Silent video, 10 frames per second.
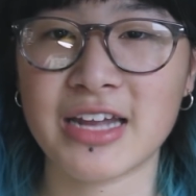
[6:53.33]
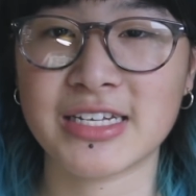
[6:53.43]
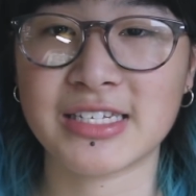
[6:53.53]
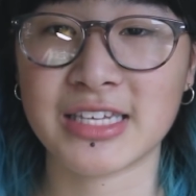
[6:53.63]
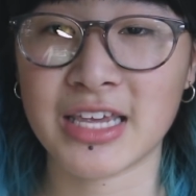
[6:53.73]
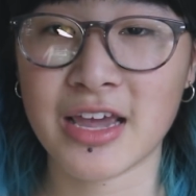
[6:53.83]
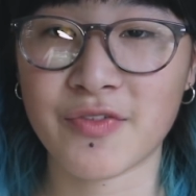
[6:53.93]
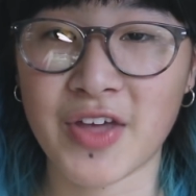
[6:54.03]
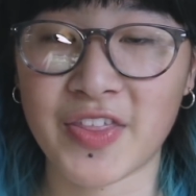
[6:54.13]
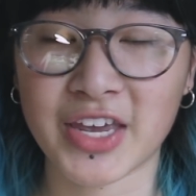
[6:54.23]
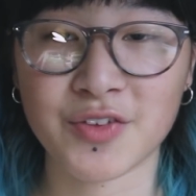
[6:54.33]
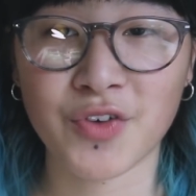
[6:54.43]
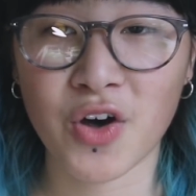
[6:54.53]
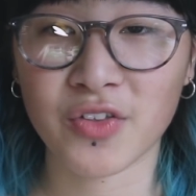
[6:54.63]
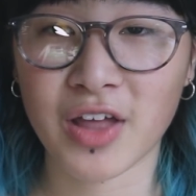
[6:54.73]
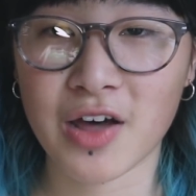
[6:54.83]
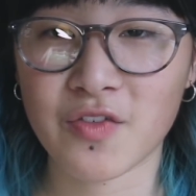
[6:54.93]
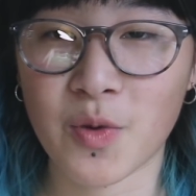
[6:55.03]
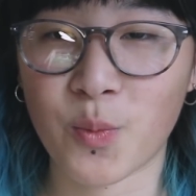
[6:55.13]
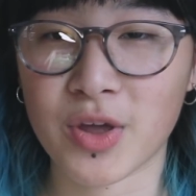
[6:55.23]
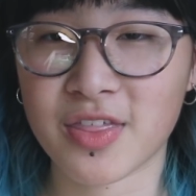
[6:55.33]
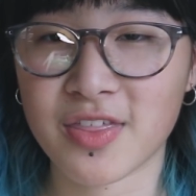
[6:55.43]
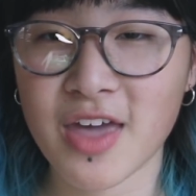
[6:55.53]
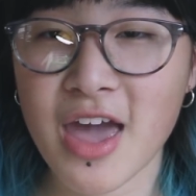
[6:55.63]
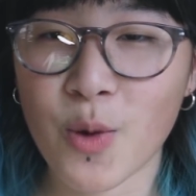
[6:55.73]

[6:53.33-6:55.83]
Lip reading: to see if that they can fall in love with